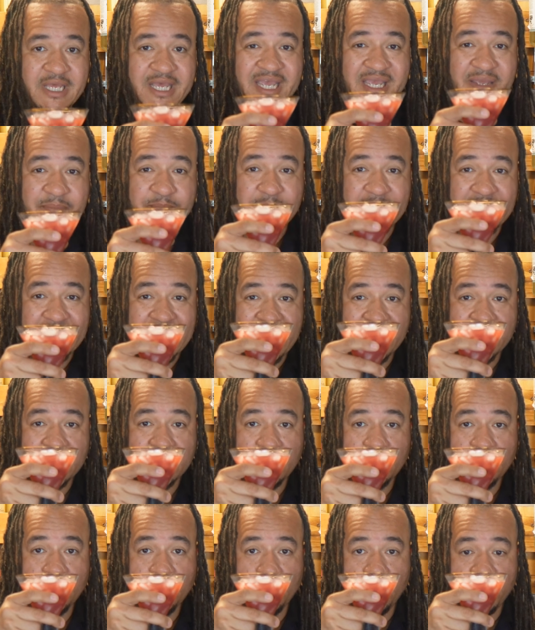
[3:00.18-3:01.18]
a
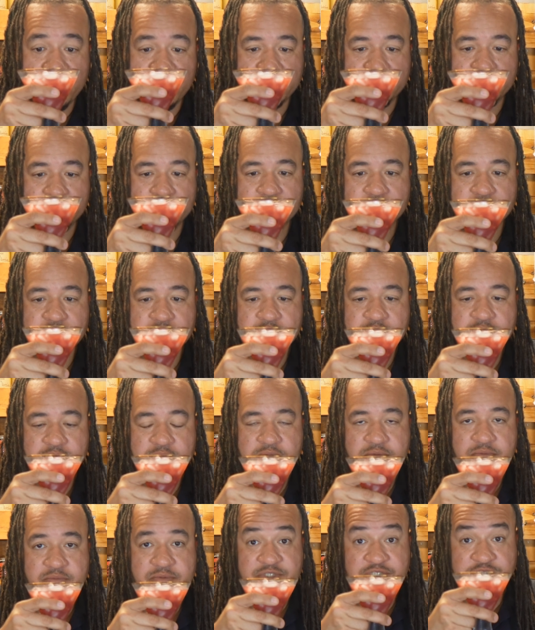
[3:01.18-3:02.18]
Black Widow.
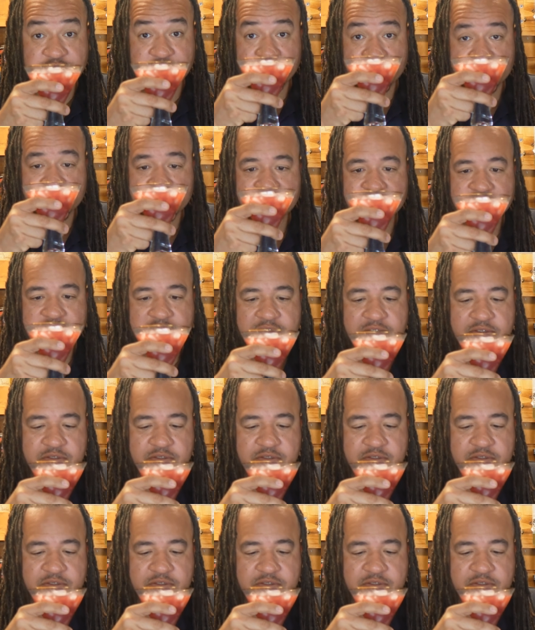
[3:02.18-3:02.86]
Cheers.